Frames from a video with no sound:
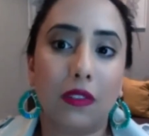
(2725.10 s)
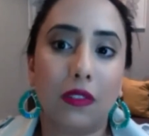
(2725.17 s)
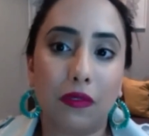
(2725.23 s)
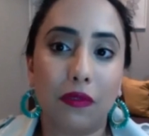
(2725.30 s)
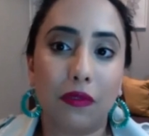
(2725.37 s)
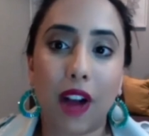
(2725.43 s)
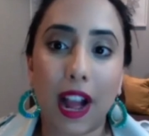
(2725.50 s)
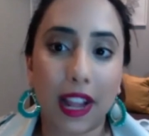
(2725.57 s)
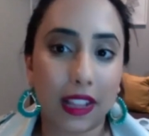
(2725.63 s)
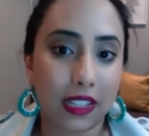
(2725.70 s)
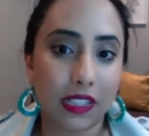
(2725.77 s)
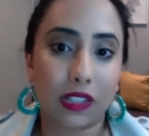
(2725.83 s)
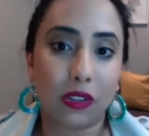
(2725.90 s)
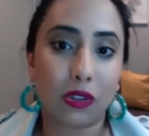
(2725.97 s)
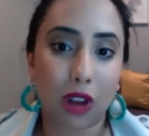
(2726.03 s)
violence
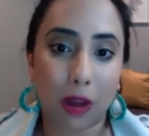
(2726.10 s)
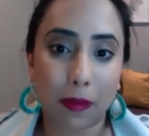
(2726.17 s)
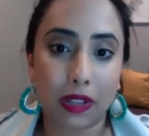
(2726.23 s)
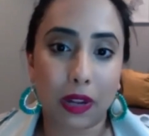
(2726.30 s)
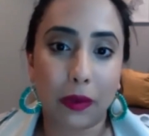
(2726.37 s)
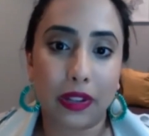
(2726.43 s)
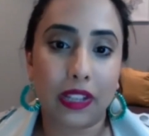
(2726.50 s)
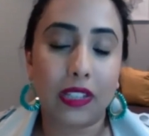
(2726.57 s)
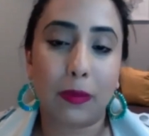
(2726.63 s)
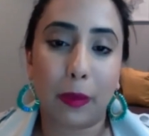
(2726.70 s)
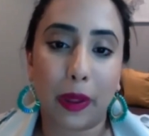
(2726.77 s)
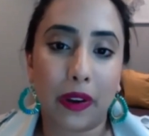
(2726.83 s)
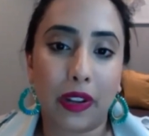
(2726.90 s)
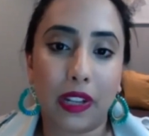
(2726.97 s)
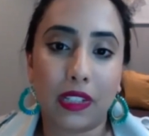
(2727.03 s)
and trauma that we
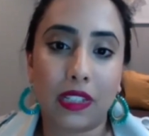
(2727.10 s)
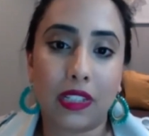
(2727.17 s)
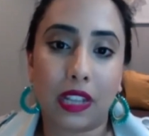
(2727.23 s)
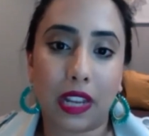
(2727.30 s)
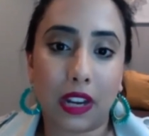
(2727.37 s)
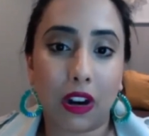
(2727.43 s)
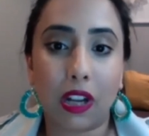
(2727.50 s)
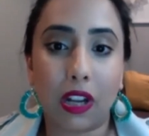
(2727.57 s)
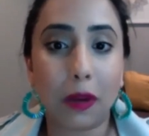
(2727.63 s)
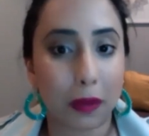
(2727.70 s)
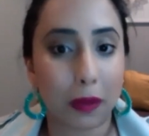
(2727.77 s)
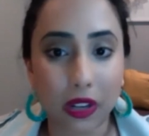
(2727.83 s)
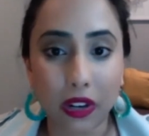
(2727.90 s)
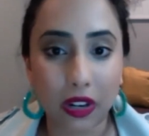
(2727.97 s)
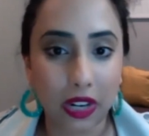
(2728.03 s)
experience in our
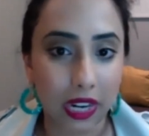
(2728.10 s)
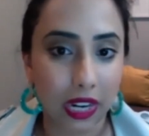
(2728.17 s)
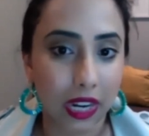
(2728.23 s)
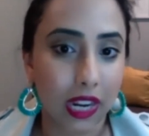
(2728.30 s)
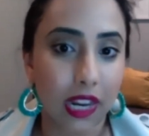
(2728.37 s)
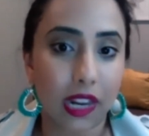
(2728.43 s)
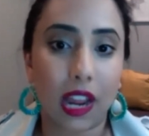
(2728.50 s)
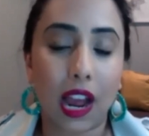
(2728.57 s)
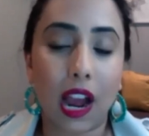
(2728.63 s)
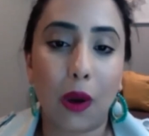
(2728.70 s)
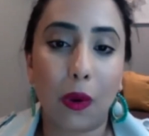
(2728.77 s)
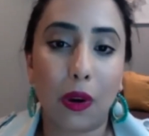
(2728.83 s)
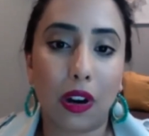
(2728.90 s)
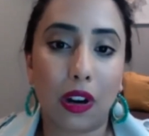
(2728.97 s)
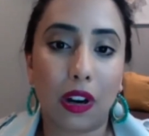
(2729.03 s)
community, in
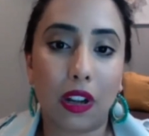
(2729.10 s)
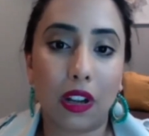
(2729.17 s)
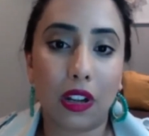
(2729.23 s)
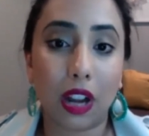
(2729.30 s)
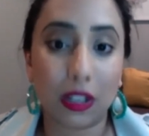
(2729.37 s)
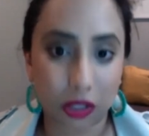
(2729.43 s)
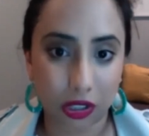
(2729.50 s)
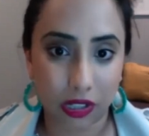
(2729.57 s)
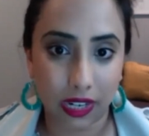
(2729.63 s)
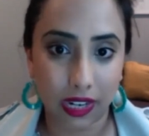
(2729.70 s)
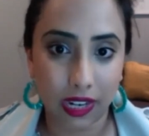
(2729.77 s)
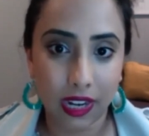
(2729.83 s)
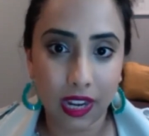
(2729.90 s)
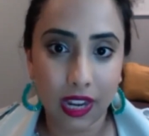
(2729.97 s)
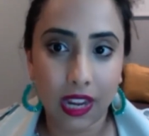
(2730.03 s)
our country,
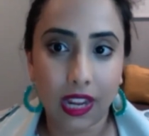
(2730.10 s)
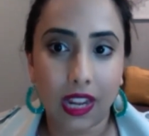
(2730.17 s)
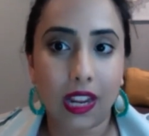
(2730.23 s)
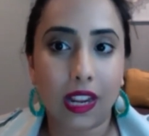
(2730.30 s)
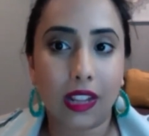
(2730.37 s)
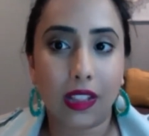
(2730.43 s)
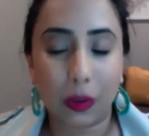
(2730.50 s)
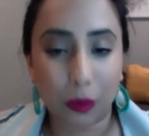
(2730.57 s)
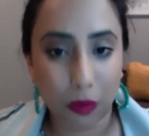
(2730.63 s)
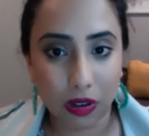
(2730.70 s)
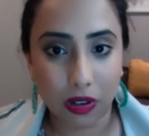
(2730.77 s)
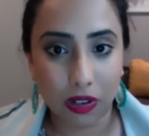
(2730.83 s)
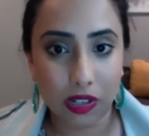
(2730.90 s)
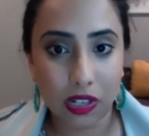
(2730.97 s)
in the world.